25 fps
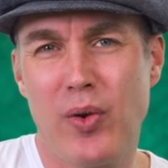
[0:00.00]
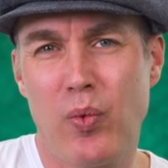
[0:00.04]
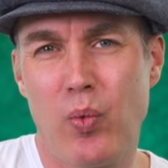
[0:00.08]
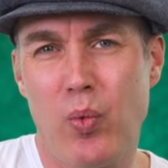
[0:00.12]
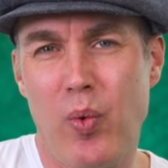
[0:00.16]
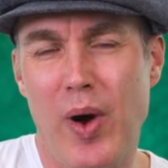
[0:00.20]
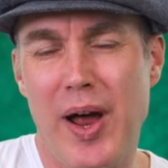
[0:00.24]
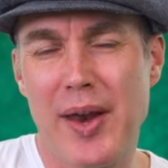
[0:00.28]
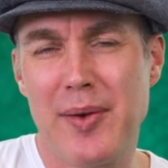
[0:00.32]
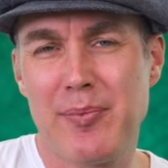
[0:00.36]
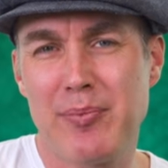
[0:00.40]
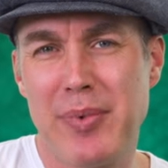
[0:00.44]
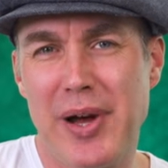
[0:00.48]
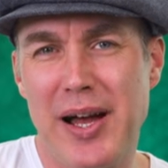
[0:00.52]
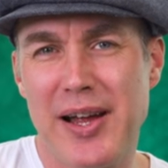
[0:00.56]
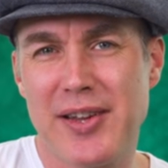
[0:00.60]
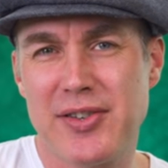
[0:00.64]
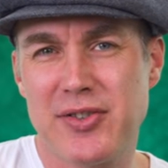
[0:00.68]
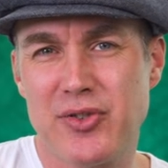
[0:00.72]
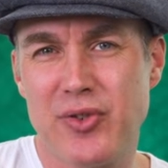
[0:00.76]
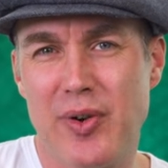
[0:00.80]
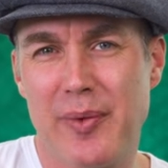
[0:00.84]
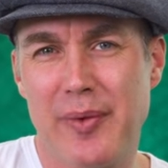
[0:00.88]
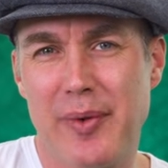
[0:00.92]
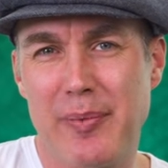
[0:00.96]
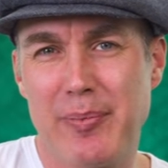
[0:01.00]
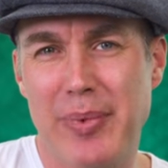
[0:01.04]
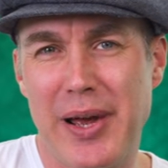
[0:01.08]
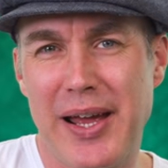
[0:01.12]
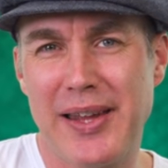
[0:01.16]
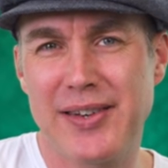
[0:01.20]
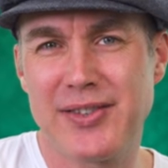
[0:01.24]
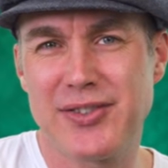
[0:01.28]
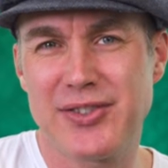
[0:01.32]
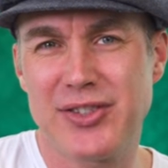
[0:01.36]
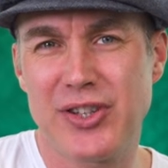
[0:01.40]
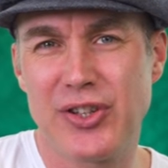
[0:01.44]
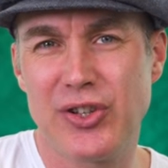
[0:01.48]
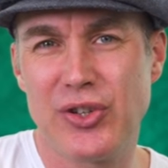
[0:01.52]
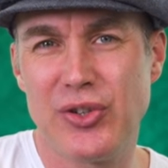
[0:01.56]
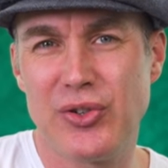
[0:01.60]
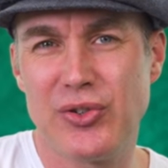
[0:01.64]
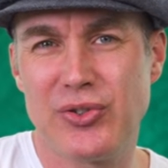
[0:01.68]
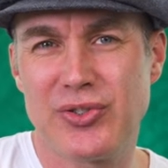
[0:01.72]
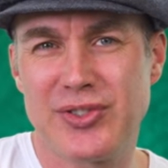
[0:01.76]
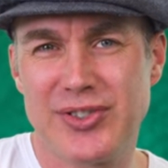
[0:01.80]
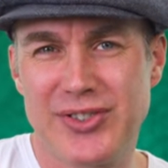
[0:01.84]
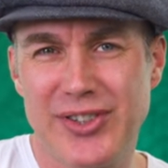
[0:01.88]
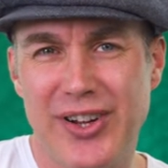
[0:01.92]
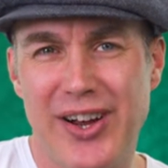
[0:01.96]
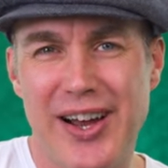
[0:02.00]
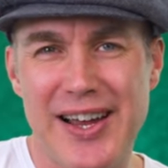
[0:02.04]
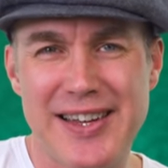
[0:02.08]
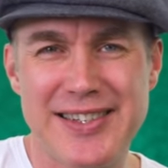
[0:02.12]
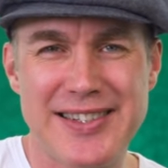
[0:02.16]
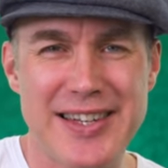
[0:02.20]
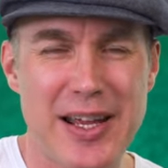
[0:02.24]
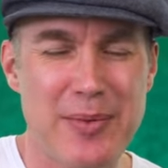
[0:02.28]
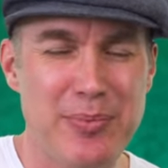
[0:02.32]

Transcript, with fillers: one bar strumming patterns that use ties.